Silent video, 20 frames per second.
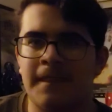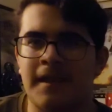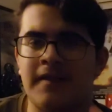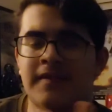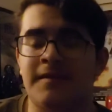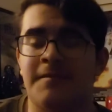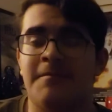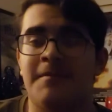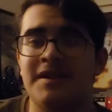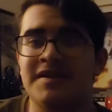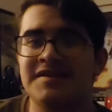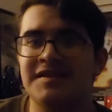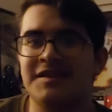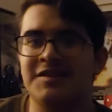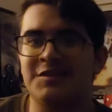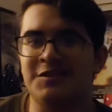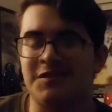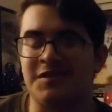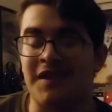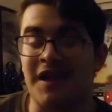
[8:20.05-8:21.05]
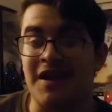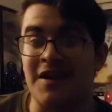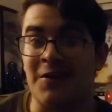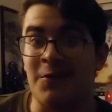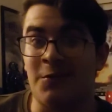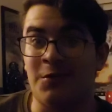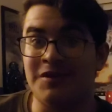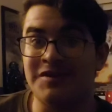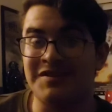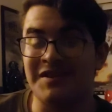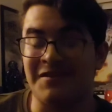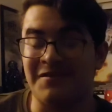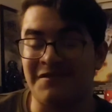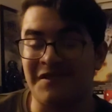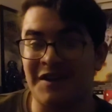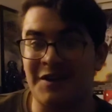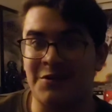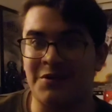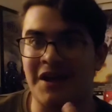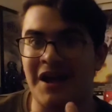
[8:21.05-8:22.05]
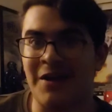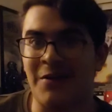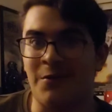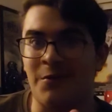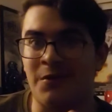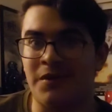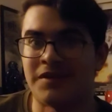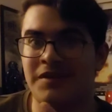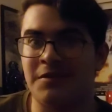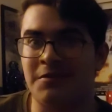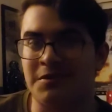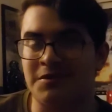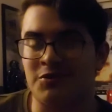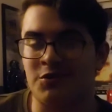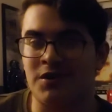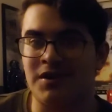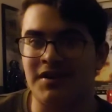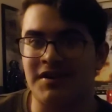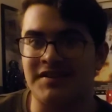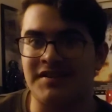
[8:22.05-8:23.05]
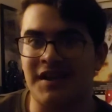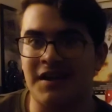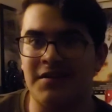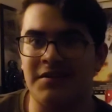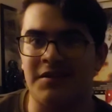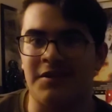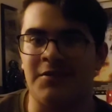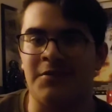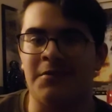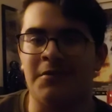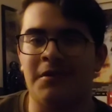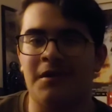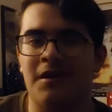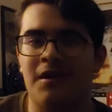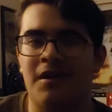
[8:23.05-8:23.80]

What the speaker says: And the message that once I figured out what they were trying to tell you